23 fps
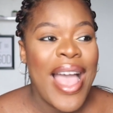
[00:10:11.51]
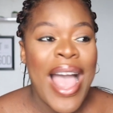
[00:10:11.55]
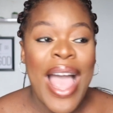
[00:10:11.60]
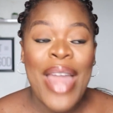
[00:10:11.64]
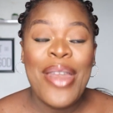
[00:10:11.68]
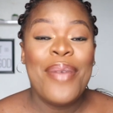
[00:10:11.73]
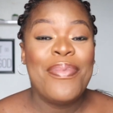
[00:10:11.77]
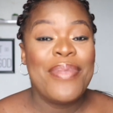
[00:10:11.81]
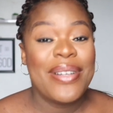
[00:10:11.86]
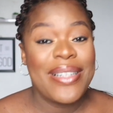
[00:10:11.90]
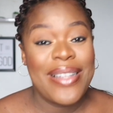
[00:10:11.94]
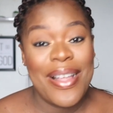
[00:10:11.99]
I
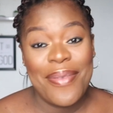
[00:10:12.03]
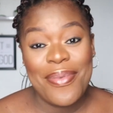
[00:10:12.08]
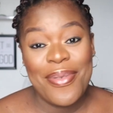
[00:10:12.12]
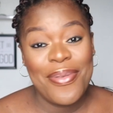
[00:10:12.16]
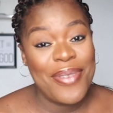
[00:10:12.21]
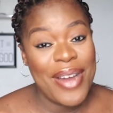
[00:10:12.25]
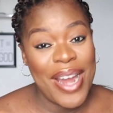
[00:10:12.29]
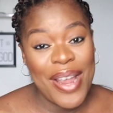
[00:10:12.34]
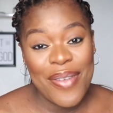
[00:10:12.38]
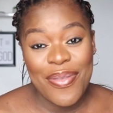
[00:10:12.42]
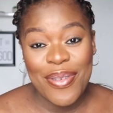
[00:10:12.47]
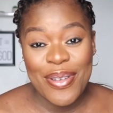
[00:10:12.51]
know it must have
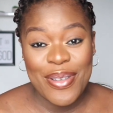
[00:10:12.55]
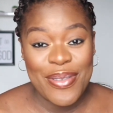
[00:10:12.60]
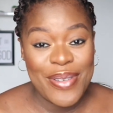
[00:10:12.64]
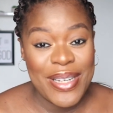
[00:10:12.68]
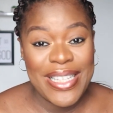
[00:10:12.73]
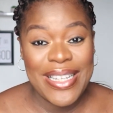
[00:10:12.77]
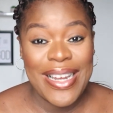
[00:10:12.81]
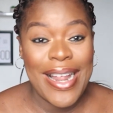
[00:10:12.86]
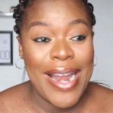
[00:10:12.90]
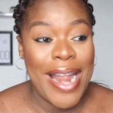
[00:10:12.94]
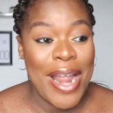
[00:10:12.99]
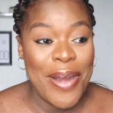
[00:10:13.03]
been very
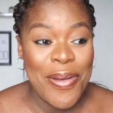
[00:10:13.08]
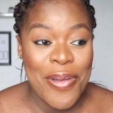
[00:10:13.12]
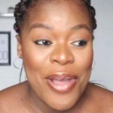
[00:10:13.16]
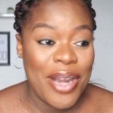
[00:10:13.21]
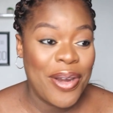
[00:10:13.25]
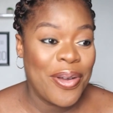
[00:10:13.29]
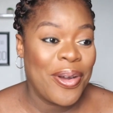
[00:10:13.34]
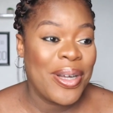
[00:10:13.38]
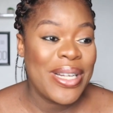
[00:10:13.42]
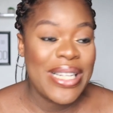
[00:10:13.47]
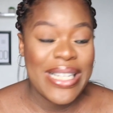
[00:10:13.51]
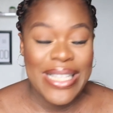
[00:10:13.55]
frustrating and
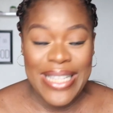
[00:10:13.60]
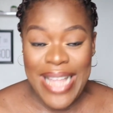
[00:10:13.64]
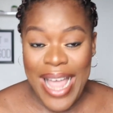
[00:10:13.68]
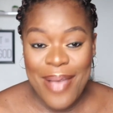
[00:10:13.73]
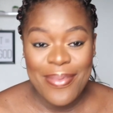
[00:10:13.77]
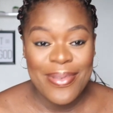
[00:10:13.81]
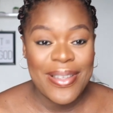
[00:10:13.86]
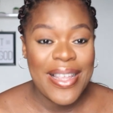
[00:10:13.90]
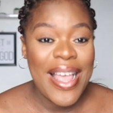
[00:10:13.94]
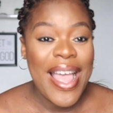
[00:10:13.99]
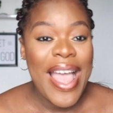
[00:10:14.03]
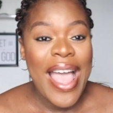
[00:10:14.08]
annoying all the
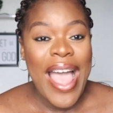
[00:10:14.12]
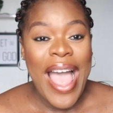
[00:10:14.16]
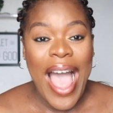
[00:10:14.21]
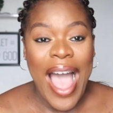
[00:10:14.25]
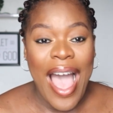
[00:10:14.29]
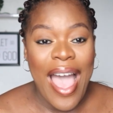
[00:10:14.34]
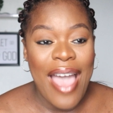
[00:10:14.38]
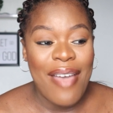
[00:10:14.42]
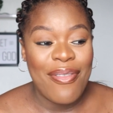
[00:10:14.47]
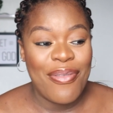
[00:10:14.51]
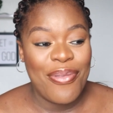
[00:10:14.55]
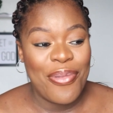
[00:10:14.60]
times
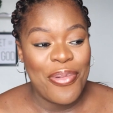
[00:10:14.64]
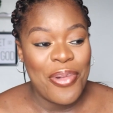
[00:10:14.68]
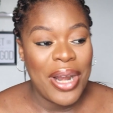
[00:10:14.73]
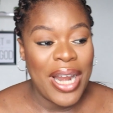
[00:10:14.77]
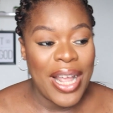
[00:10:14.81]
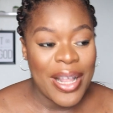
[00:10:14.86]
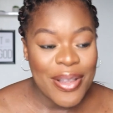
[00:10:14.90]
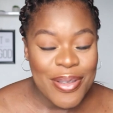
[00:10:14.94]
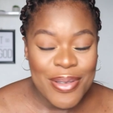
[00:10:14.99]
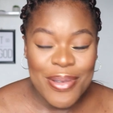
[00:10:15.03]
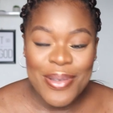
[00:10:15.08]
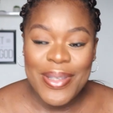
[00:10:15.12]
I've
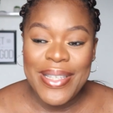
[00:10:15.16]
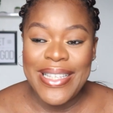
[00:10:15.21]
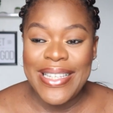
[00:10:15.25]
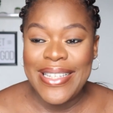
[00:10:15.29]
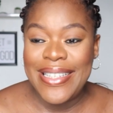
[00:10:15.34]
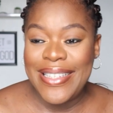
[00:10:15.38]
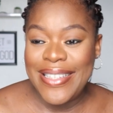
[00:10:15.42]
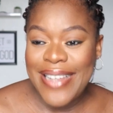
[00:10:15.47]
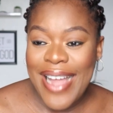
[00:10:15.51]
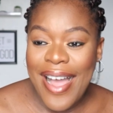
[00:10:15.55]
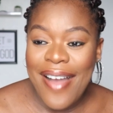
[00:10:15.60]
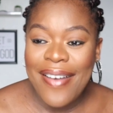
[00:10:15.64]
wanted to
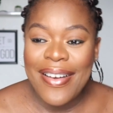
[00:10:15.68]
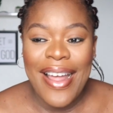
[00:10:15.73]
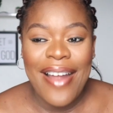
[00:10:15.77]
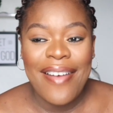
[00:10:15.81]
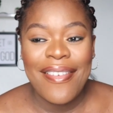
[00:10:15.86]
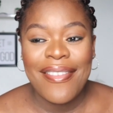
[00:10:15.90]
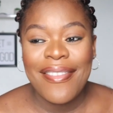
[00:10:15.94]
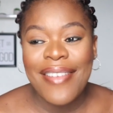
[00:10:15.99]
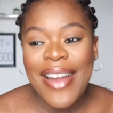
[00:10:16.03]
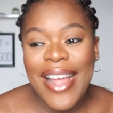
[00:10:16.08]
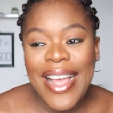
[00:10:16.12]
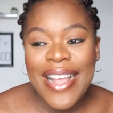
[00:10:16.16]
sit down
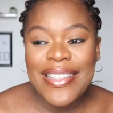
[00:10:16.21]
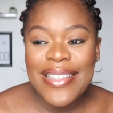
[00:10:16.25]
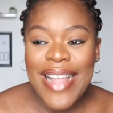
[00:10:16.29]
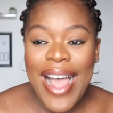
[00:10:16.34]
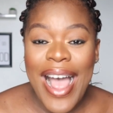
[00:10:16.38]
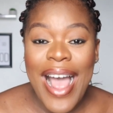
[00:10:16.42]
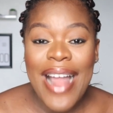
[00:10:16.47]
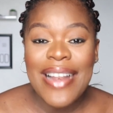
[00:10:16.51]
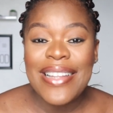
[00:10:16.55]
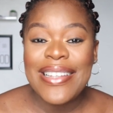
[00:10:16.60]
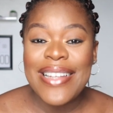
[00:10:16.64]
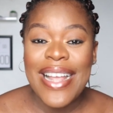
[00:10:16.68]
and rest,
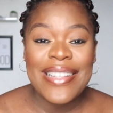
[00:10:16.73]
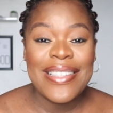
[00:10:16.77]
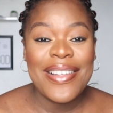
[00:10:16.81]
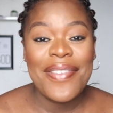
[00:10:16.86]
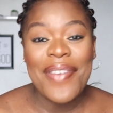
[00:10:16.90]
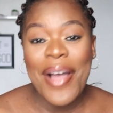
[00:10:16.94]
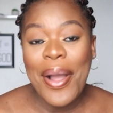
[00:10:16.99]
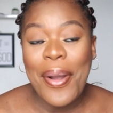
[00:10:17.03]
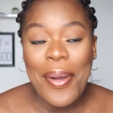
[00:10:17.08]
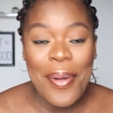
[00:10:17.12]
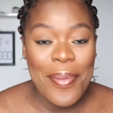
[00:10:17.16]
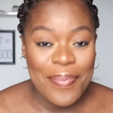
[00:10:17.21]
and she has
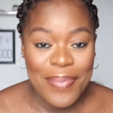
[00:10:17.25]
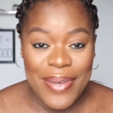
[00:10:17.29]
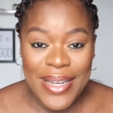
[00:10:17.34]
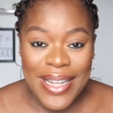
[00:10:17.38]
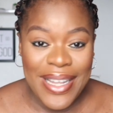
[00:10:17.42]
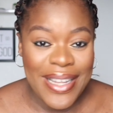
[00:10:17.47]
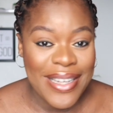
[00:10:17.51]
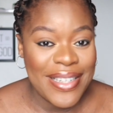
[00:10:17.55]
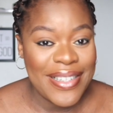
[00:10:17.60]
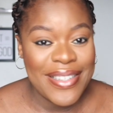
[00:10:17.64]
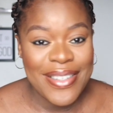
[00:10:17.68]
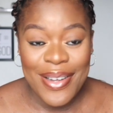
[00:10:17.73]
never
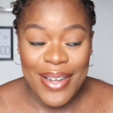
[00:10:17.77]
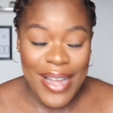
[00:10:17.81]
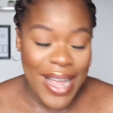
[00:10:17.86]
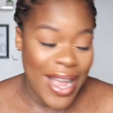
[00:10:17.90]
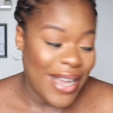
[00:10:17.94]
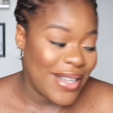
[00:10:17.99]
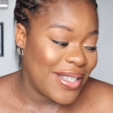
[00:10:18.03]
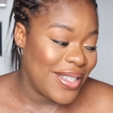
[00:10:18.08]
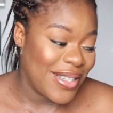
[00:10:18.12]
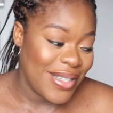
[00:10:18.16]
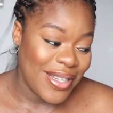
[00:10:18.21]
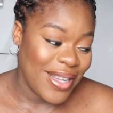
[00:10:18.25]
complained. You're
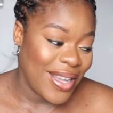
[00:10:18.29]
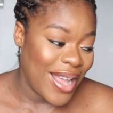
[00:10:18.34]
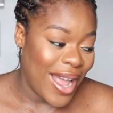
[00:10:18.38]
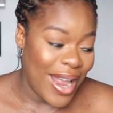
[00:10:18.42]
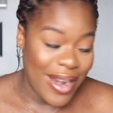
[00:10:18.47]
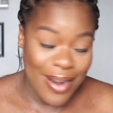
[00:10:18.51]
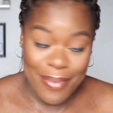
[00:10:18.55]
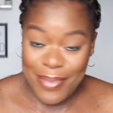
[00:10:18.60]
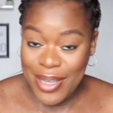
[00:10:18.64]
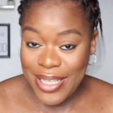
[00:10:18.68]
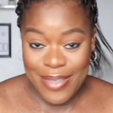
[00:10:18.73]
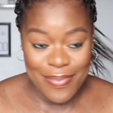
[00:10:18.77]
actually
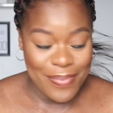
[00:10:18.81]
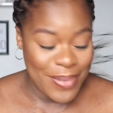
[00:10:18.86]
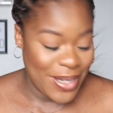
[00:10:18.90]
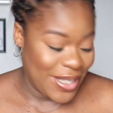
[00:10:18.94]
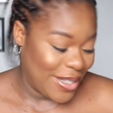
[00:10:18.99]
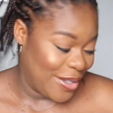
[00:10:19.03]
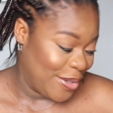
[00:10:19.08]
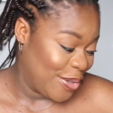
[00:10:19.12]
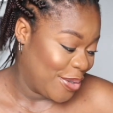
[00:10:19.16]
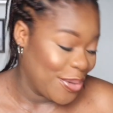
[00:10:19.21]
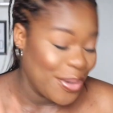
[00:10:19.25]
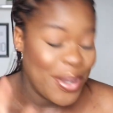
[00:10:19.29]
an amazing
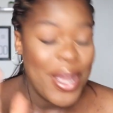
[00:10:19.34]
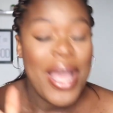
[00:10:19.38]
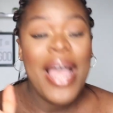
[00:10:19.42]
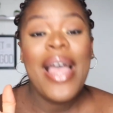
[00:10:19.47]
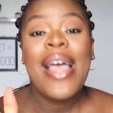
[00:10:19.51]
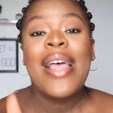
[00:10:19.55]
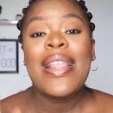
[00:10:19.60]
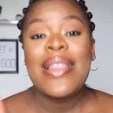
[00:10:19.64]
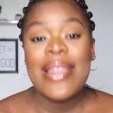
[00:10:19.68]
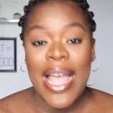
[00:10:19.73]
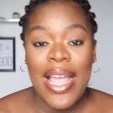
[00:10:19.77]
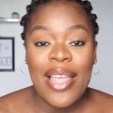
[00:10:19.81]
person, so
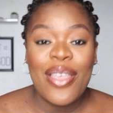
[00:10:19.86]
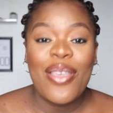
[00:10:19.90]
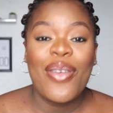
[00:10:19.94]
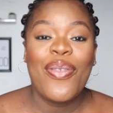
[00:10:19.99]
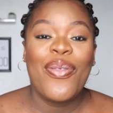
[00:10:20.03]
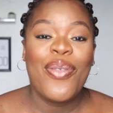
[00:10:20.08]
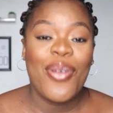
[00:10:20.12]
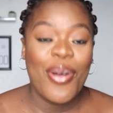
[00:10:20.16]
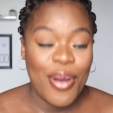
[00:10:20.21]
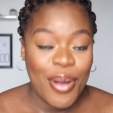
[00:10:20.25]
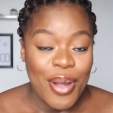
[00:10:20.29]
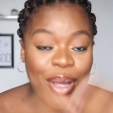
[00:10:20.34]
thank
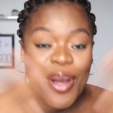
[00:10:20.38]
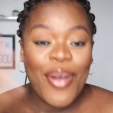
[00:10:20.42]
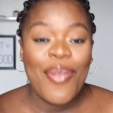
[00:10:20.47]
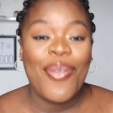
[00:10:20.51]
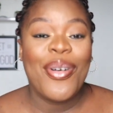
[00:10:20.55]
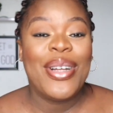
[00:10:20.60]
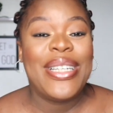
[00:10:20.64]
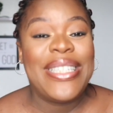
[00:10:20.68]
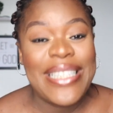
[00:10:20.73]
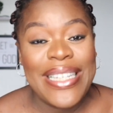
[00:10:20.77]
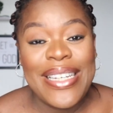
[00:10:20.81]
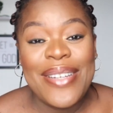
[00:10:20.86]
you for
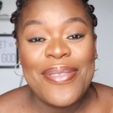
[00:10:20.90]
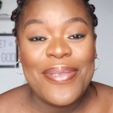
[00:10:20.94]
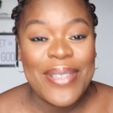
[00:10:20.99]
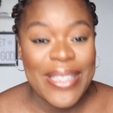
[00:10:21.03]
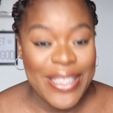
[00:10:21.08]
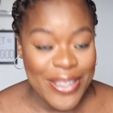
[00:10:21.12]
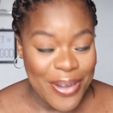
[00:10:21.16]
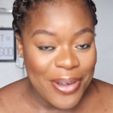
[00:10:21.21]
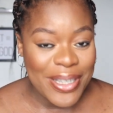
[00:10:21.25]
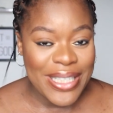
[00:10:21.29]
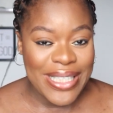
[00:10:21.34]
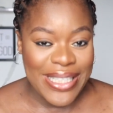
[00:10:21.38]
for dealing
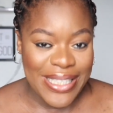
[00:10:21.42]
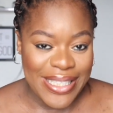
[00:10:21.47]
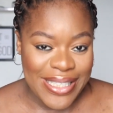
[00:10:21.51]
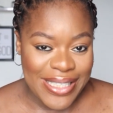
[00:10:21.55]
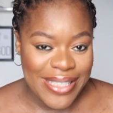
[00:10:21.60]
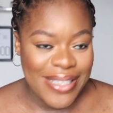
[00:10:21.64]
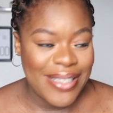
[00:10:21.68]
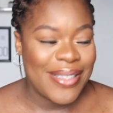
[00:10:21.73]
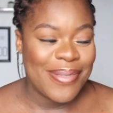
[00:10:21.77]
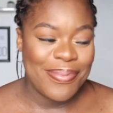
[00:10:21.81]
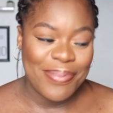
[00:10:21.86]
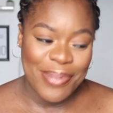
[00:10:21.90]
with all
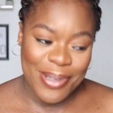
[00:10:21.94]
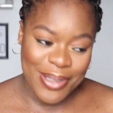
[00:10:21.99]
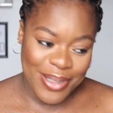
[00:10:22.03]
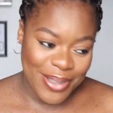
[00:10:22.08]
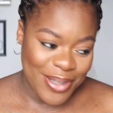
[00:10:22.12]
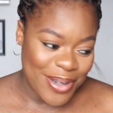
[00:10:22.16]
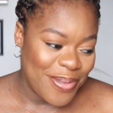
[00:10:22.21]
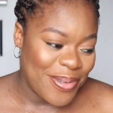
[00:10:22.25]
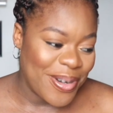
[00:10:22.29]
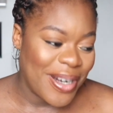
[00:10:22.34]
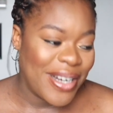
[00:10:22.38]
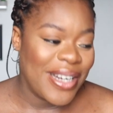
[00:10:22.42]
this, but
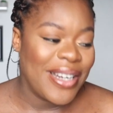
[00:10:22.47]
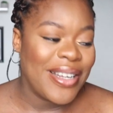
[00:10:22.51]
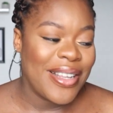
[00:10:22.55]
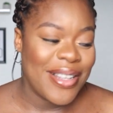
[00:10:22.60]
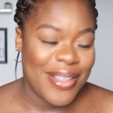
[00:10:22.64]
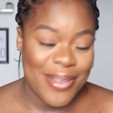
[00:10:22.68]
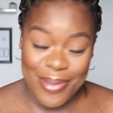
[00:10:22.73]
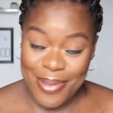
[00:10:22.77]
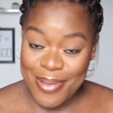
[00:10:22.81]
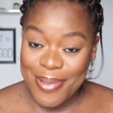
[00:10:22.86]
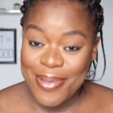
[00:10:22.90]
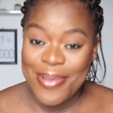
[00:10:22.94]
don't worry,
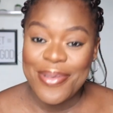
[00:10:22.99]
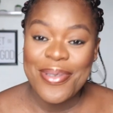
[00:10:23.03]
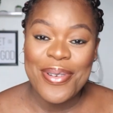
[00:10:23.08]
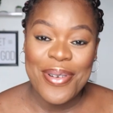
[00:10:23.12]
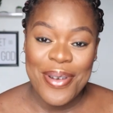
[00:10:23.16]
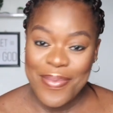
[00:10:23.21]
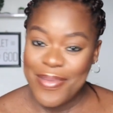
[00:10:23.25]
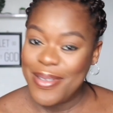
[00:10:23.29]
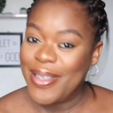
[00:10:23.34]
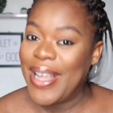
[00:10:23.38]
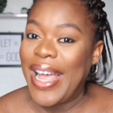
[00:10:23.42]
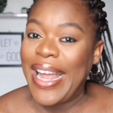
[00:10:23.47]
it will soon
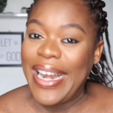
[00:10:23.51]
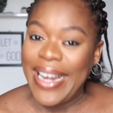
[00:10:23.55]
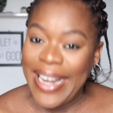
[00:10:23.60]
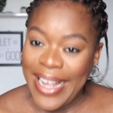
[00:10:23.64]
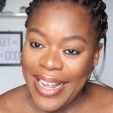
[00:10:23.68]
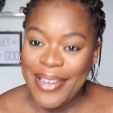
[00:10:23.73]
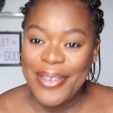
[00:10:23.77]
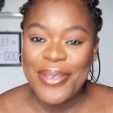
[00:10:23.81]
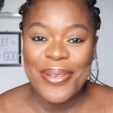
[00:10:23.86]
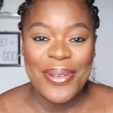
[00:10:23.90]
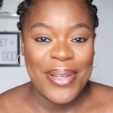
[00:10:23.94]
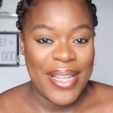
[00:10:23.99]
come to an
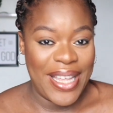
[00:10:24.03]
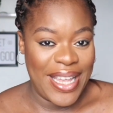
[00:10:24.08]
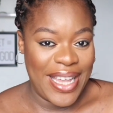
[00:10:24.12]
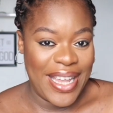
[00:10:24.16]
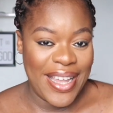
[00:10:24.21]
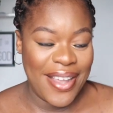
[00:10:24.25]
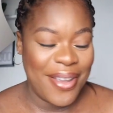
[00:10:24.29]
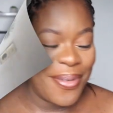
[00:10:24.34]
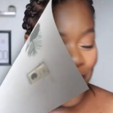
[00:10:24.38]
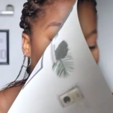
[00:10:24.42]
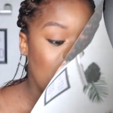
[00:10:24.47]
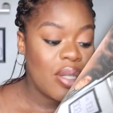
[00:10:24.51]
end,
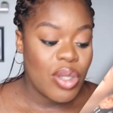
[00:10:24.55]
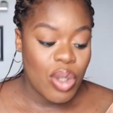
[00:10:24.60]
okay?